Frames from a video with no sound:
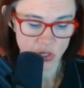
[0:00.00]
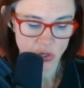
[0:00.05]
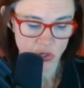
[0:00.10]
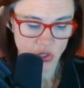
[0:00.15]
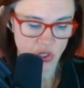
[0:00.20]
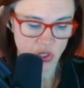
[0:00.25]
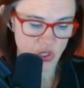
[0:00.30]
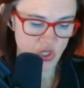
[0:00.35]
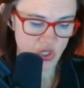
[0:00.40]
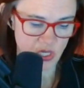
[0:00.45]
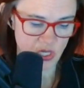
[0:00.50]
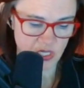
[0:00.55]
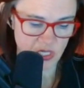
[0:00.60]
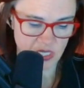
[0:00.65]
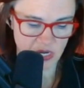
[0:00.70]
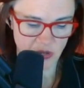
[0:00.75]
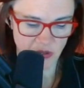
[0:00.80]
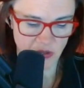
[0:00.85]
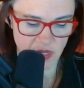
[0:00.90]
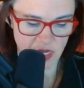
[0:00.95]
to shut
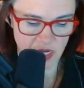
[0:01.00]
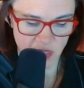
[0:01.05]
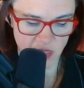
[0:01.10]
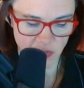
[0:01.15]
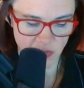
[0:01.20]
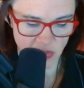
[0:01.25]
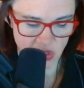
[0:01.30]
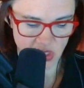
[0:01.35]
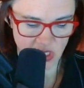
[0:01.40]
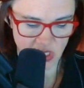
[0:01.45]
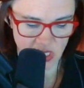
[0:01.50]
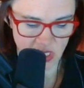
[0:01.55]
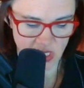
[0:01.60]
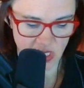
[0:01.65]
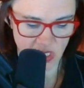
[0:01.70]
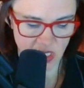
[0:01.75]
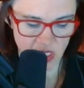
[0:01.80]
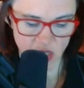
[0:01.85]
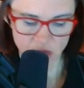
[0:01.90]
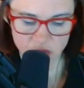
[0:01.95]
down any proceeding
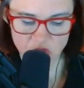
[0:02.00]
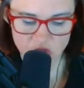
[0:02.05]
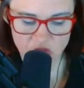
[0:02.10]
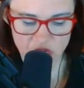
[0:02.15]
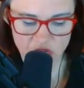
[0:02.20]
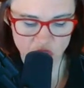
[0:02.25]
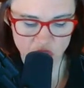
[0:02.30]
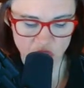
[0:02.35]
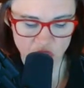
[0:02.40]
it objects